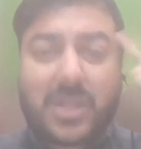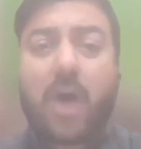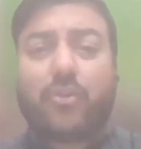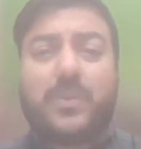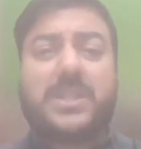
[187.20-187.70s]

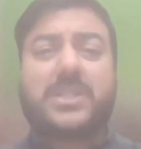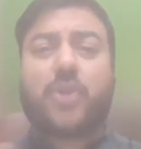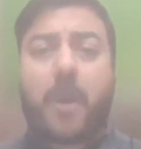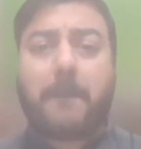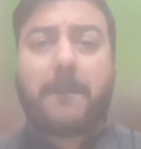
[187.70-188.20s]
How do we
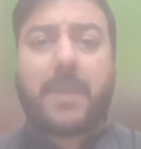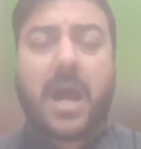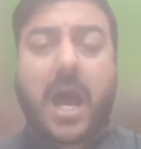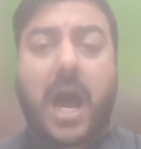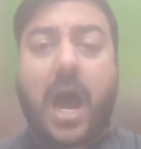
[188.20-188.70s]
stop?
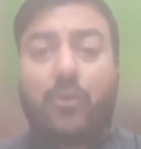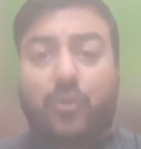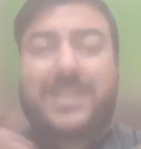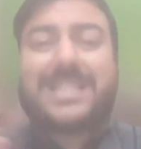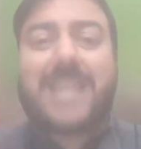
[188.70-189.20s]
How
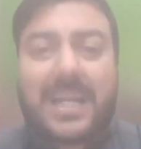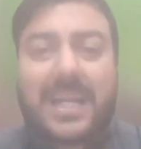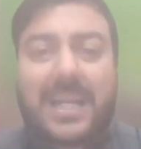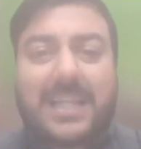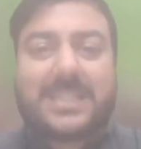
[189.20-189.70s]
do we
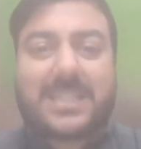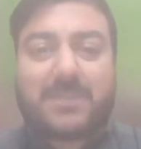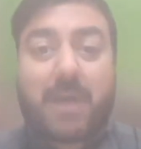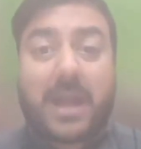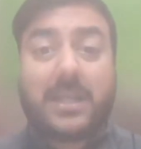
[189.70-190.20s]
silence
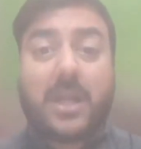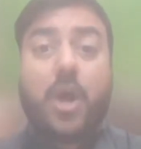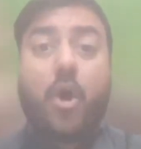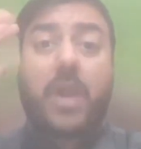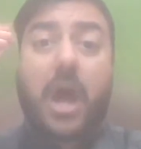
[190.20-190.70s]
this mind?
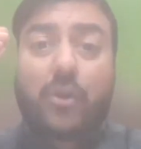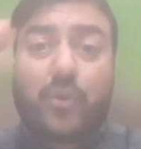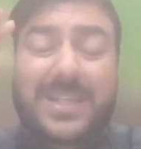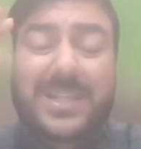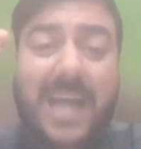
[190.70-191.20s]
Or how do we
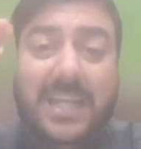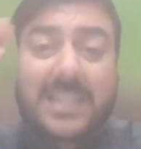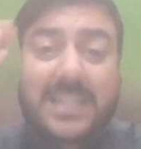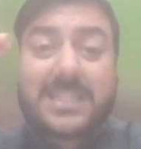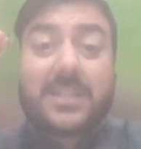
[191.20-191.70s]

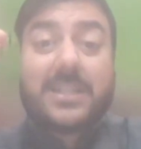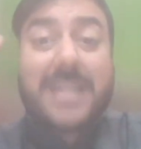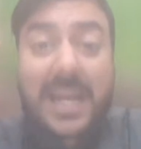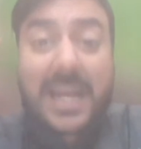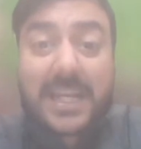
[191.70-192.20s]
silence the
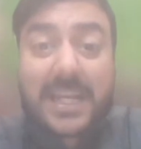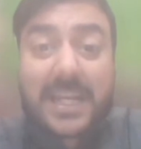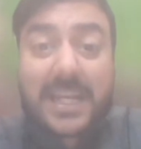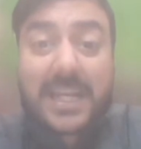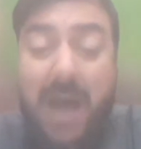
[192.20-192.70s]
negative
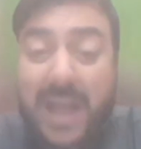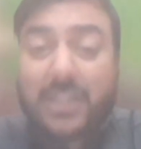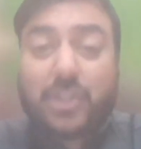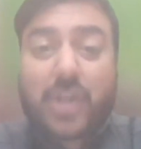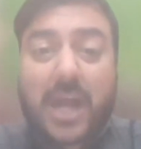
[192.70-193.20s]

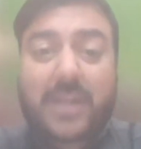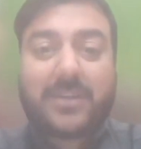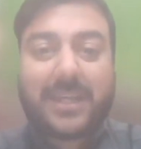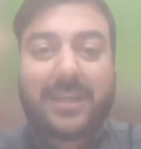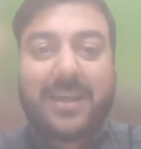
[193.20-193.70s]
mind
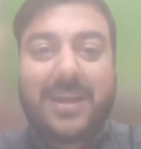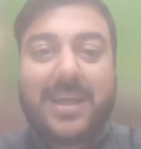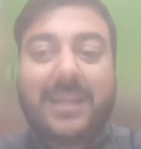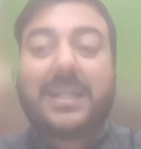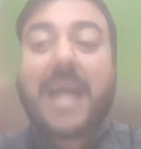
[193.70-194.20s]
chattering
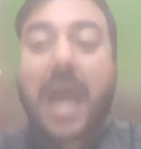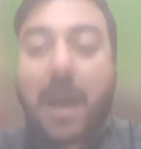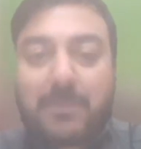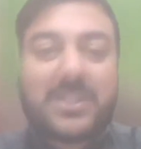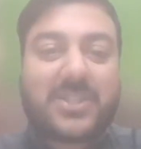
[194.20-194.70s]
that
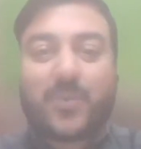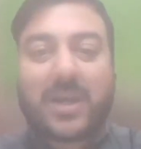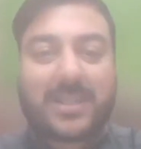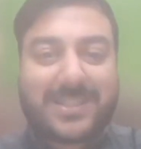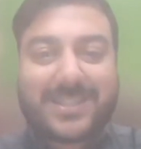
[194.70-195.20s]
happens to
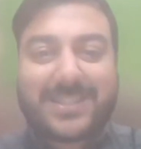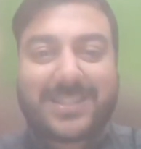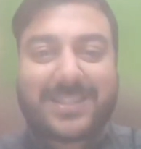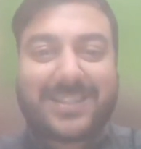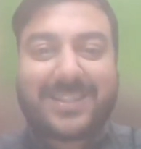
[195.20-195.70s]
us?
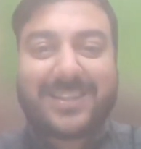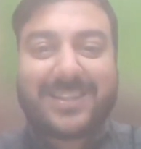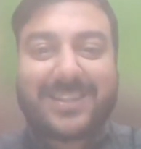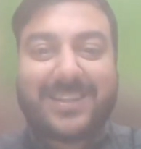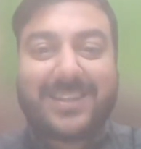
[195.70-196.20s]

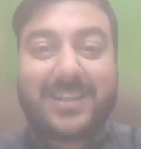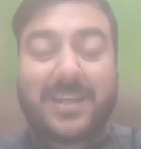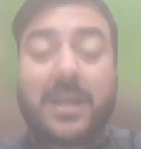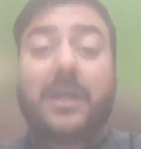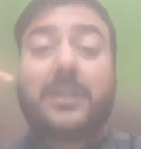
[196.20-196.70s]

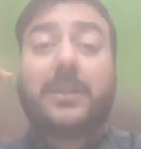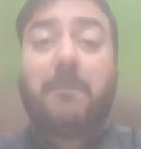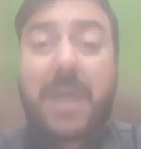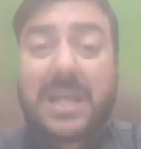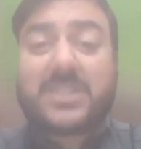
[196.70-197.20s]
The
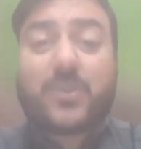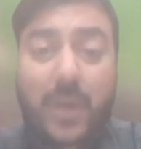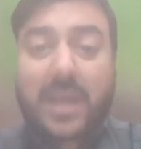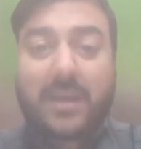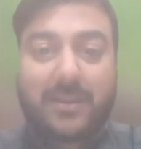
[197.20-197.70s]
best
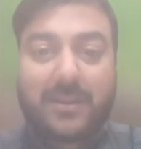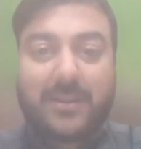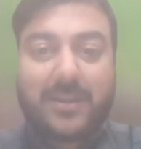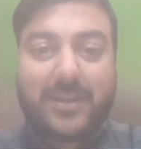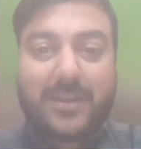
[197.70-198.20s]
way
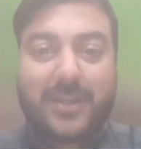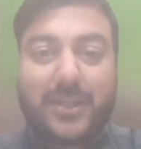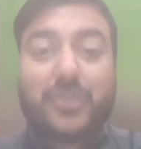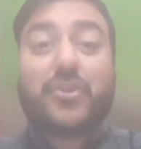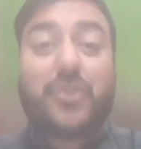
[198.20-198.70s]

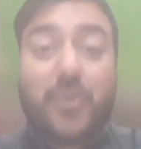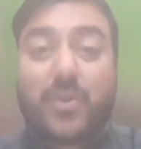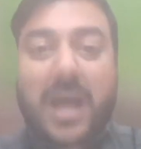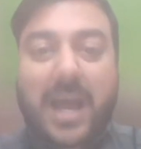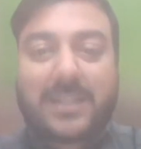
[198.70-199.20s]
to do
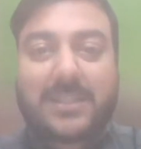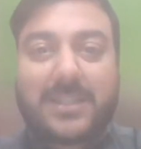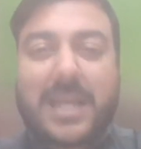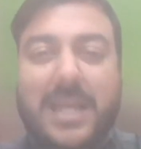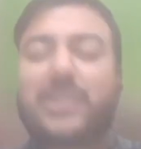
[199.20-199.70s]
that
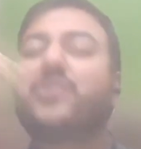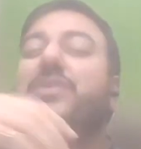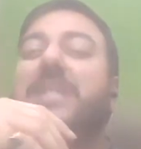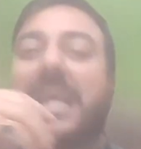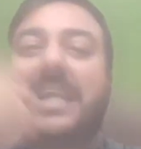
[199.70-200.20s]
is to
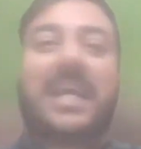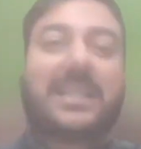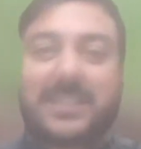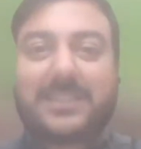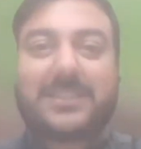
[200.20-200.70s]

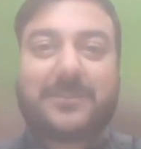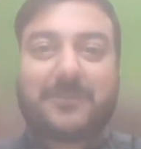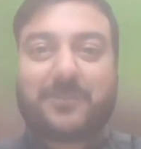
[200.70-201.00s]
neglect it.